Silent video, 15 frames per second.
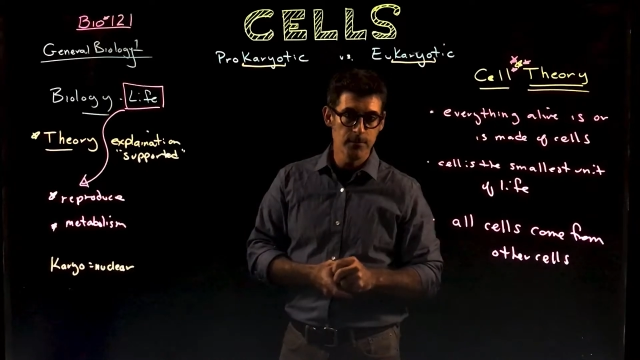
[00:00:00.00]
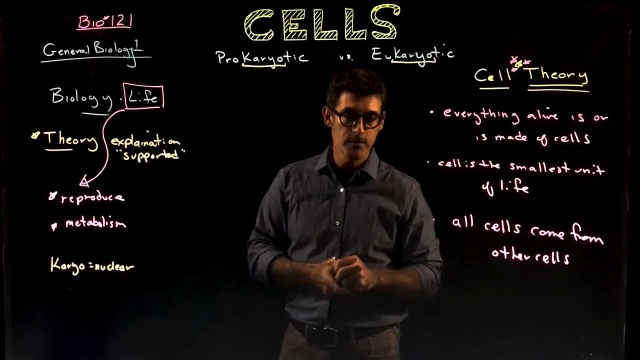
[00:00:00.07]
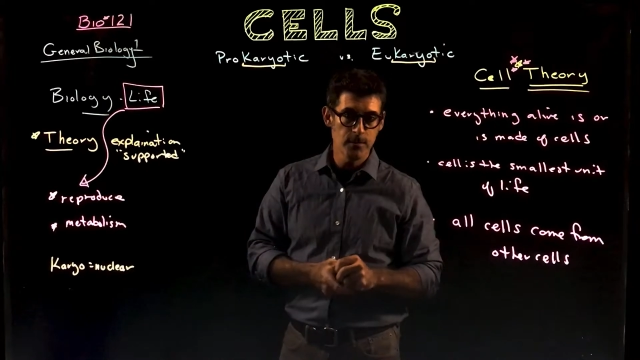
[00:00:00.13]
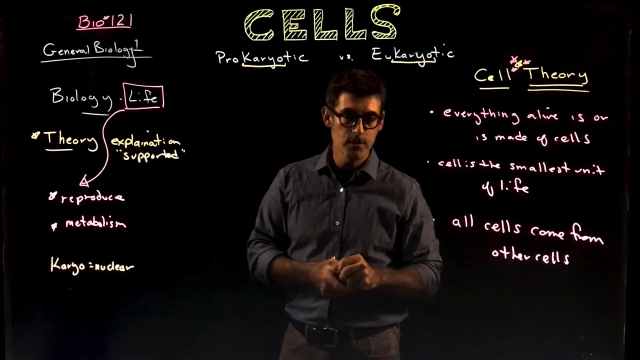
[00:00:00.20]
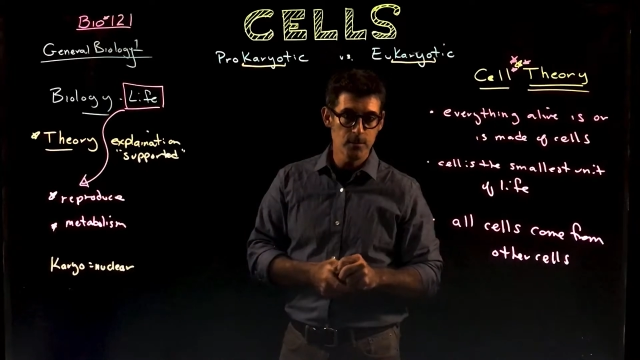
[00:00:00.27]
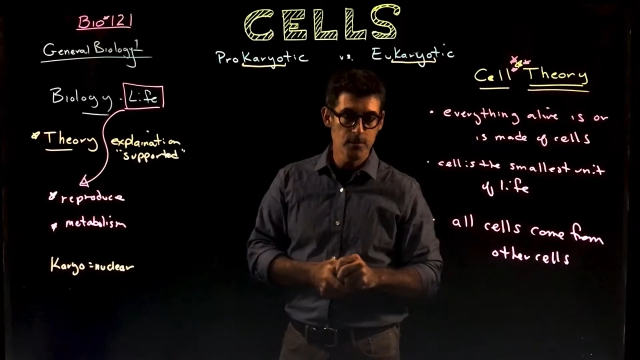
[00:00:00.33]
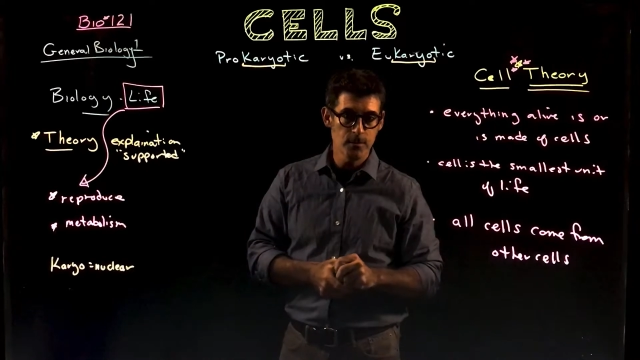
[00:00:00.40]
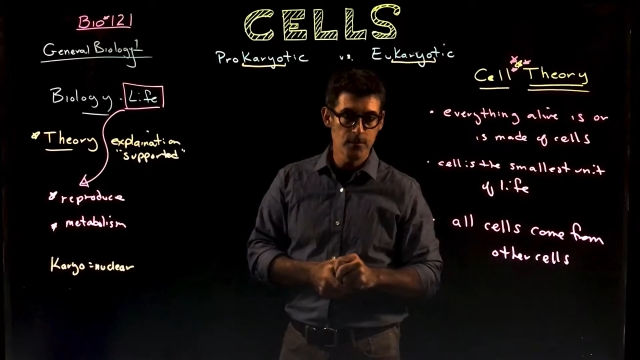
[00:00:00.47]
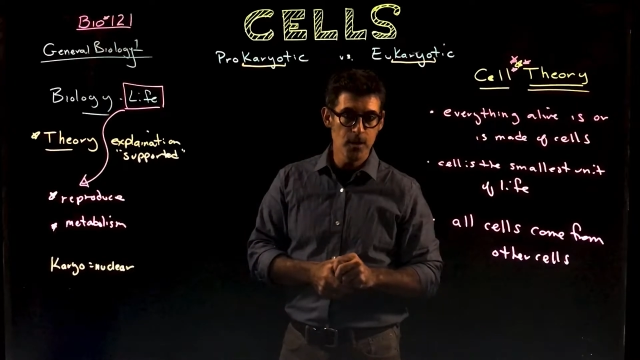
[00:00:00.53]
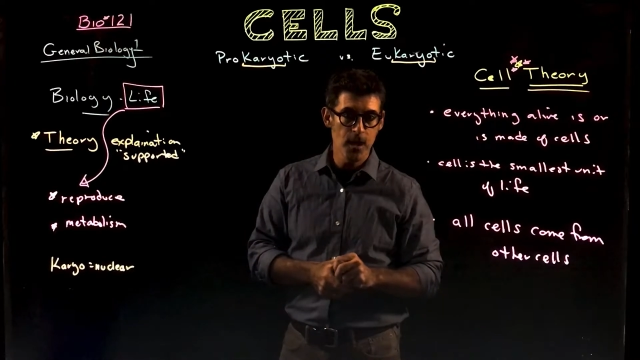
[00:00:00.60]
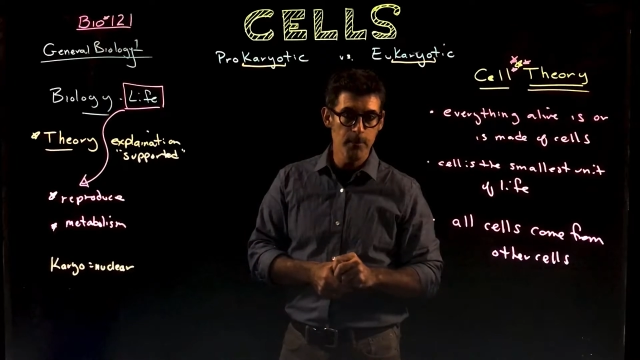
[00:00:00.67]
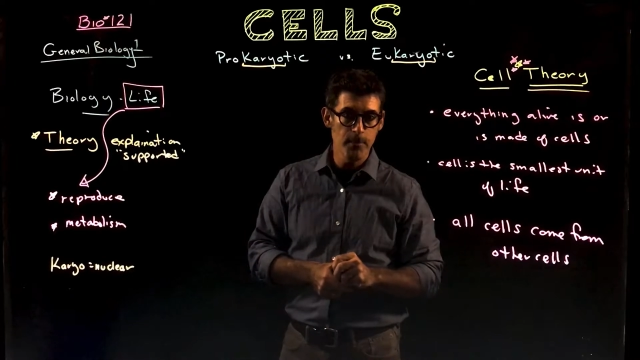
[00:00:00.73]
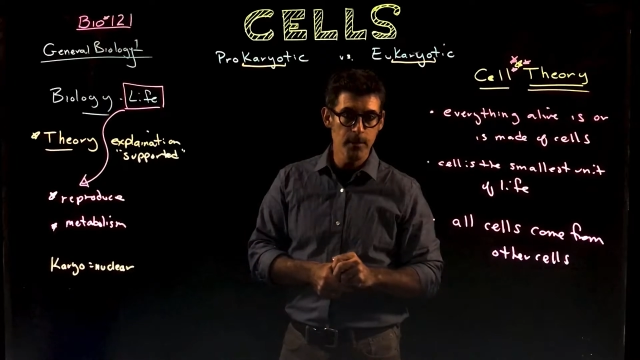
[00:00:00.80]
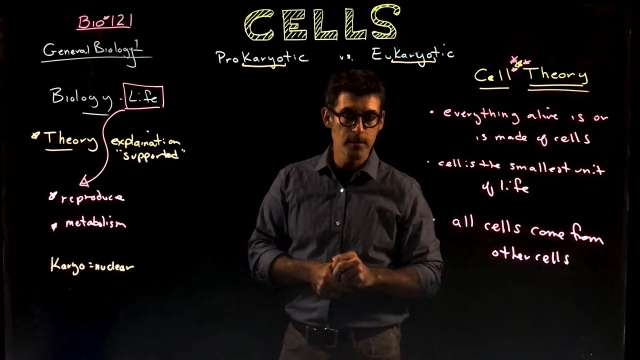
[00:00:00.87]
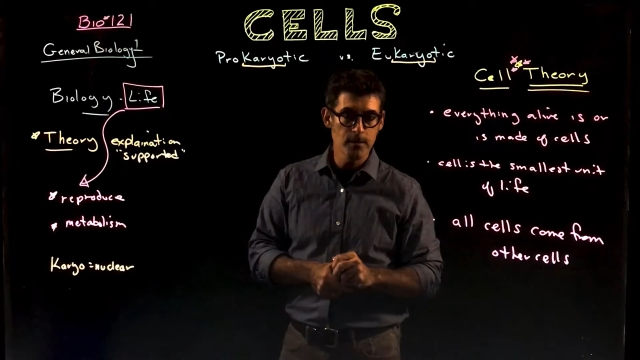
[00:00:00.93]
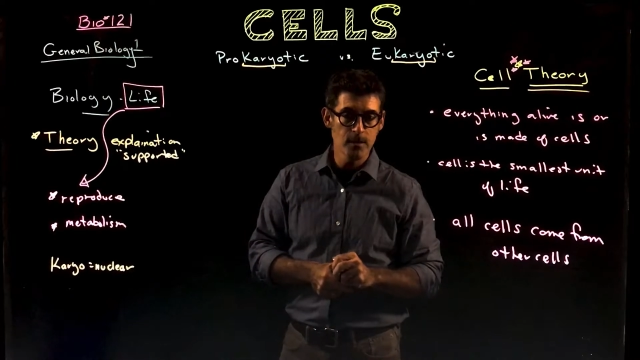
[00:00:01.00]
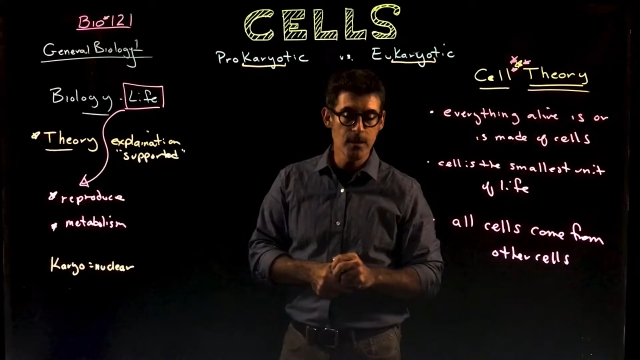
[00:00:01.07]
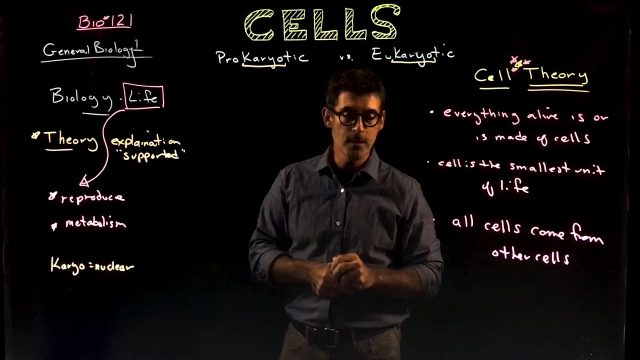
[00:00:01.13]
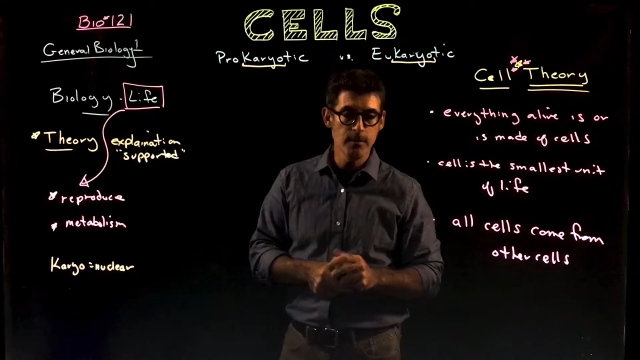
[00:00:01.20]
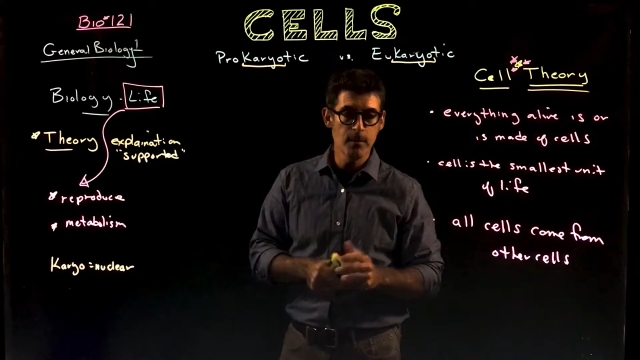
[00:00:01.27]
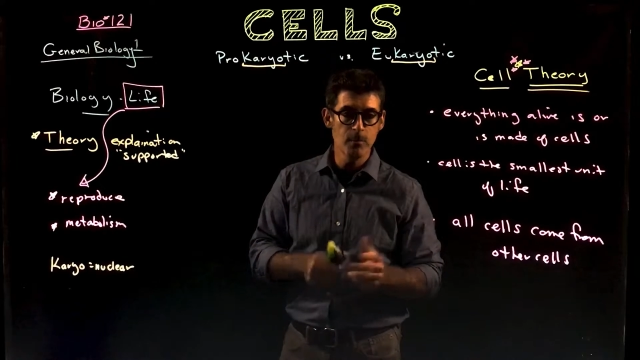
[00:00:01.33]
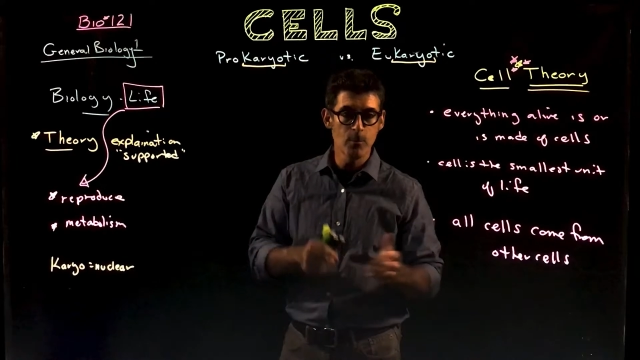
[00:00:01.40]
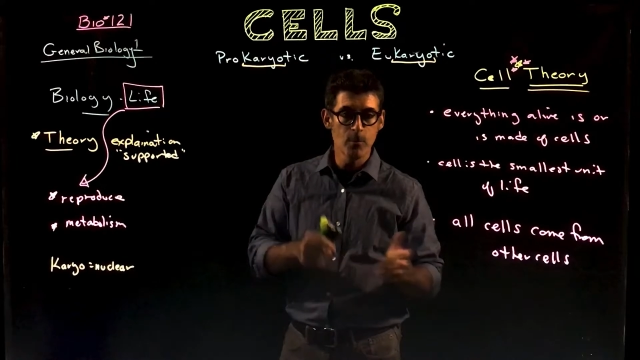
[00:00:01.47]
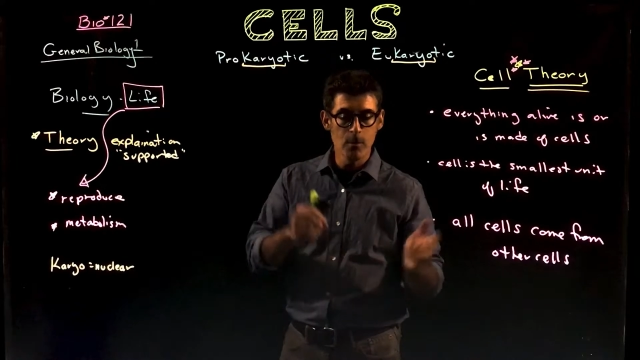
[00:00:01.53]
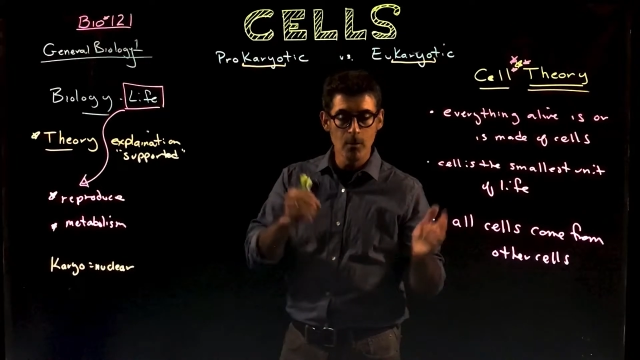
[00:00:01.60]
sorts of topics. And we're